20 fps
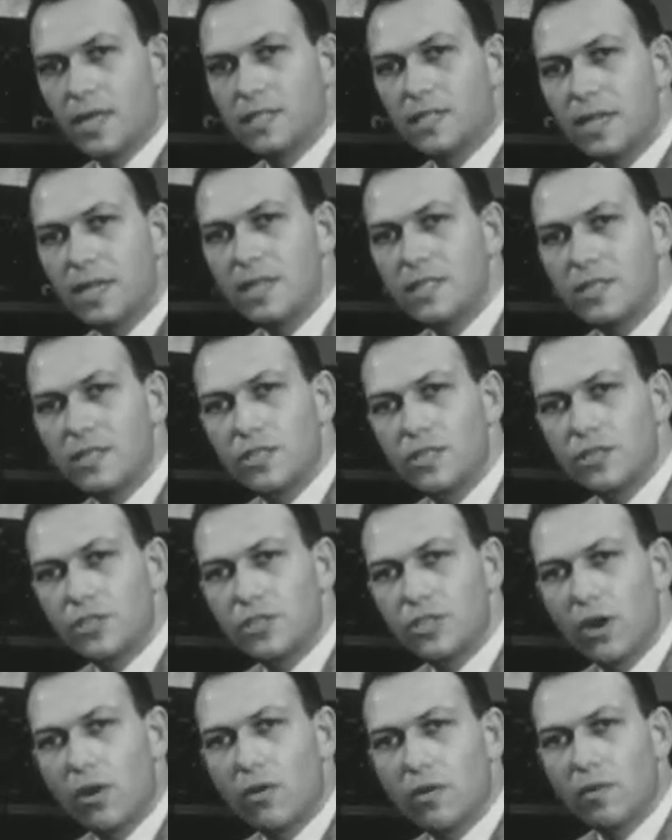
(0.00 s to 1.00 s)
It's easy
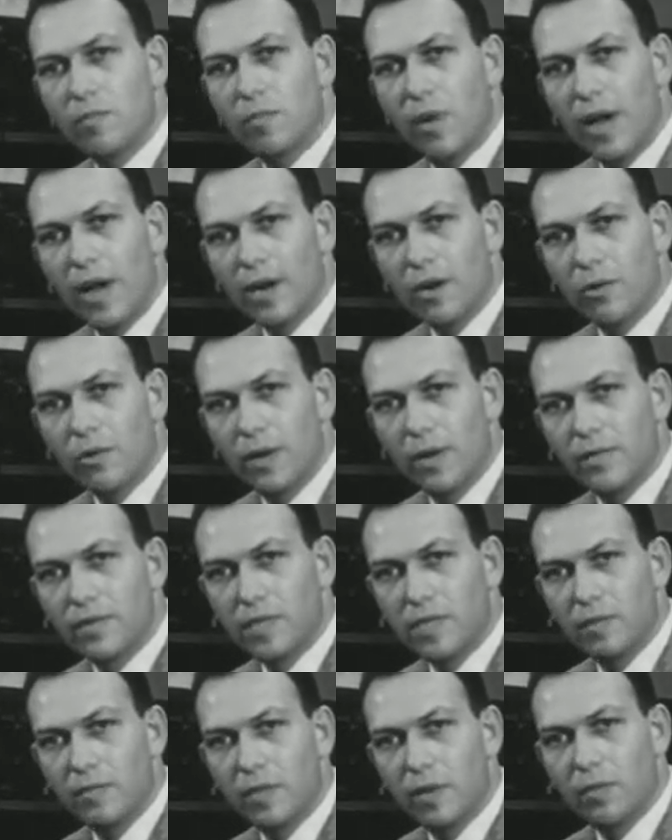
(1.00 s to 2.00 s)
to show that
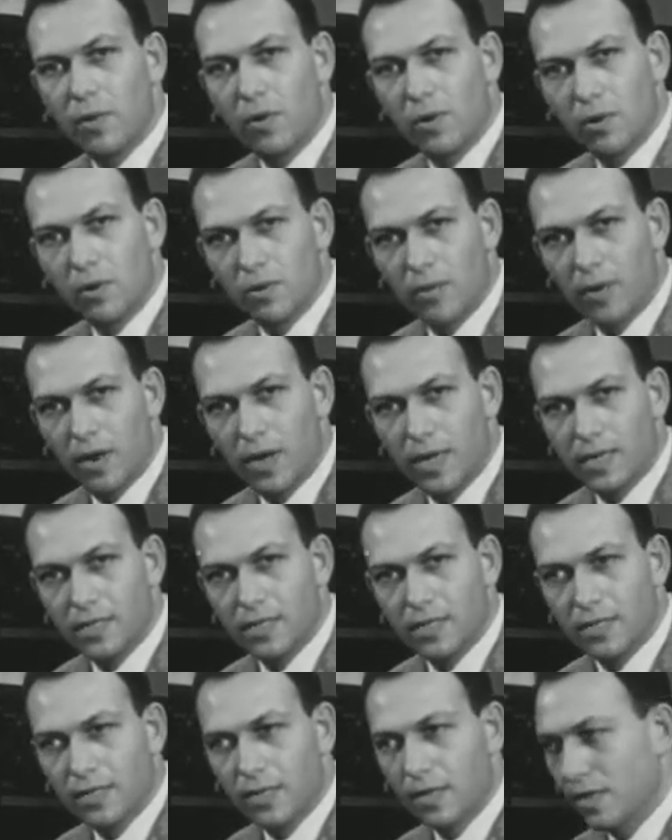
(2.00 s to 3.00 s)
microwaves can be
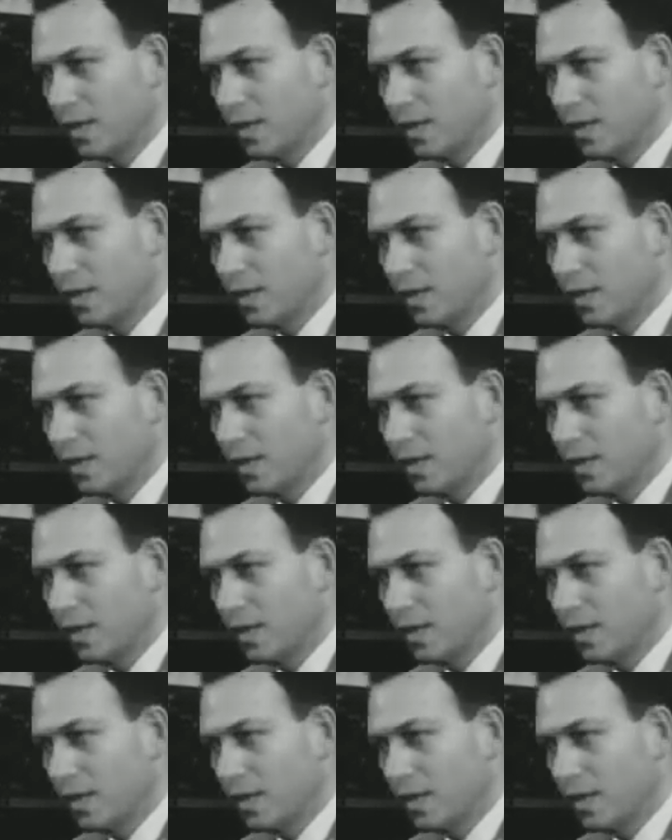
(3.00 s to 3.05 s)
polarized.